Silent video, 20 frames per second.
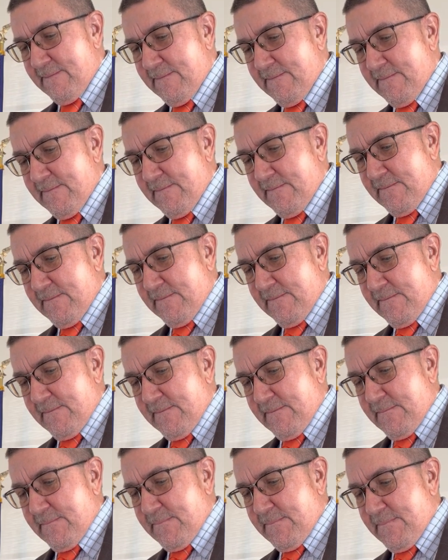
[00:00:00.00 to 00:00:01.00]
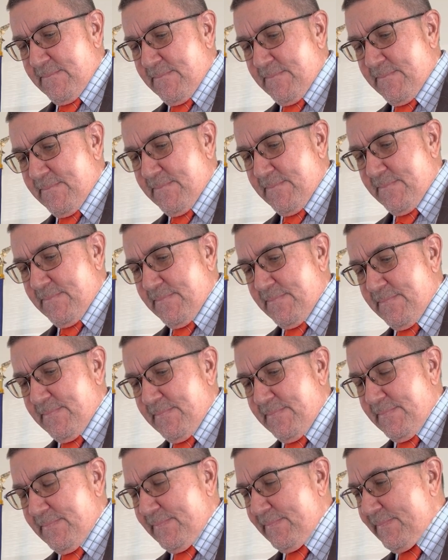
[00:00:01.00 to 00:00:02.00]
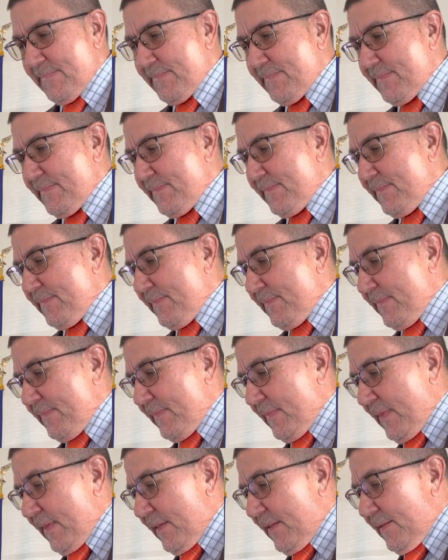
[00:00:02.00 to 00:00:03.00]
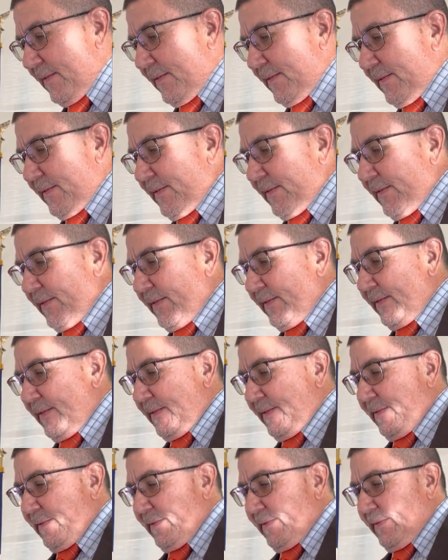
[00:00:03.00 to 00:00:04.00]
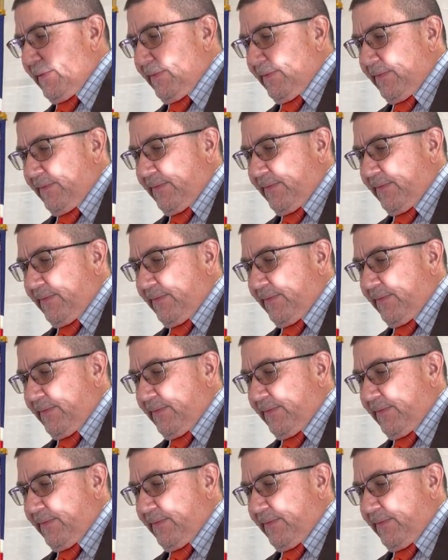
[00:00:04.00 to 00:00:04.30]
Nothing is said.